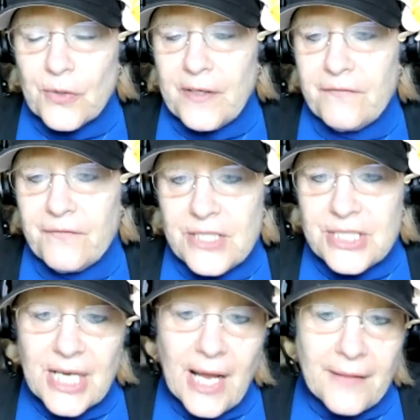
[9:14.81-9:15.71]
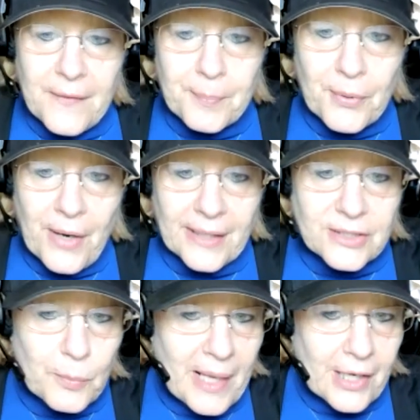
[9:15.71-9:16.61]
You're infringing on their
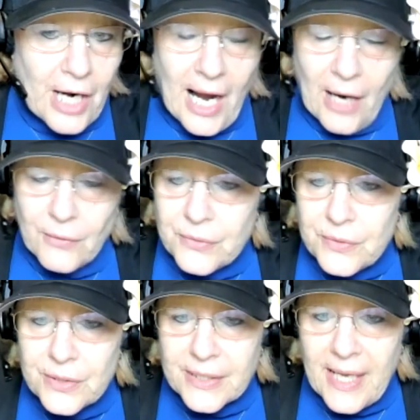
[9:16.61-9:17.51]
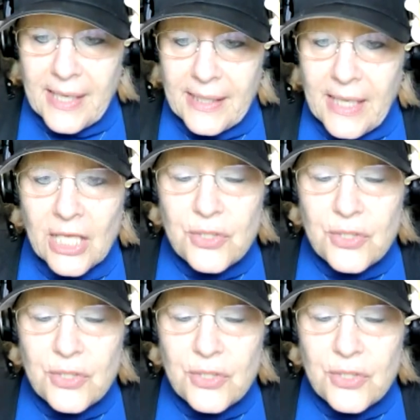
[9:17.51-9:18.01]
product no matter how you look at it.